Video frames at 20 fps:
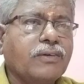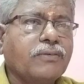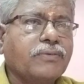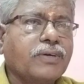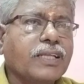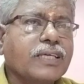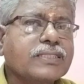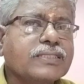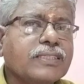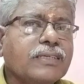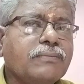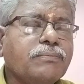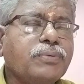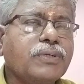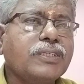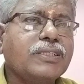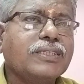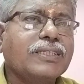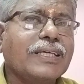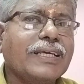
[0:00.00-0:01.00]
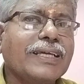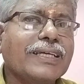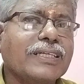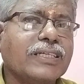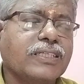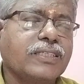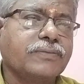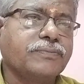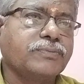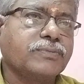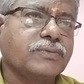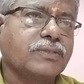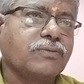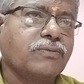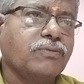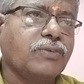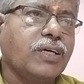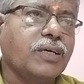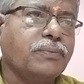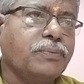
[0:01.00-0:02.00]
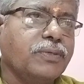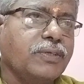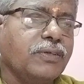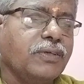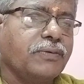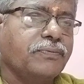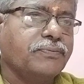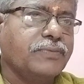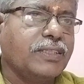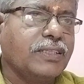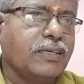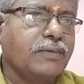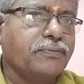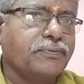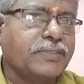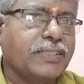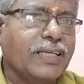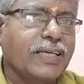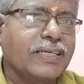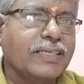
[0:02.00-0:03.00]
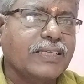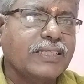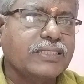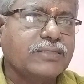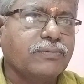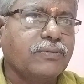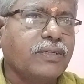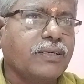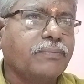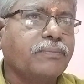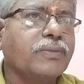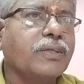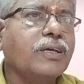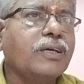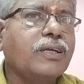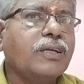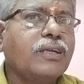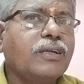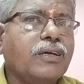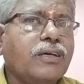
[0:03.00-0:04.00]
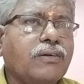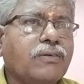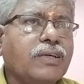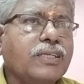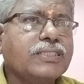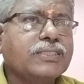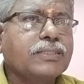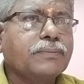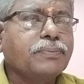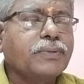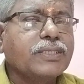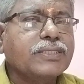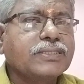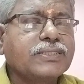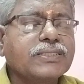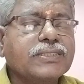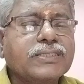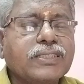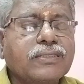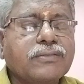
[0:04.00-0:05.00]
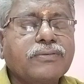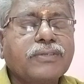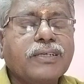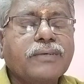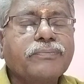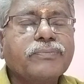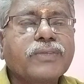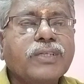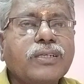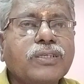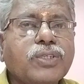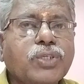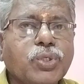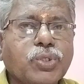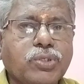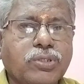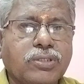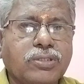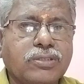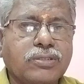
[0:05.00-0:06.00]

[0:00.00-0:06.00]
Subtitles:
For example, take verb. If take is verb, what is the past tense of the verb? Took.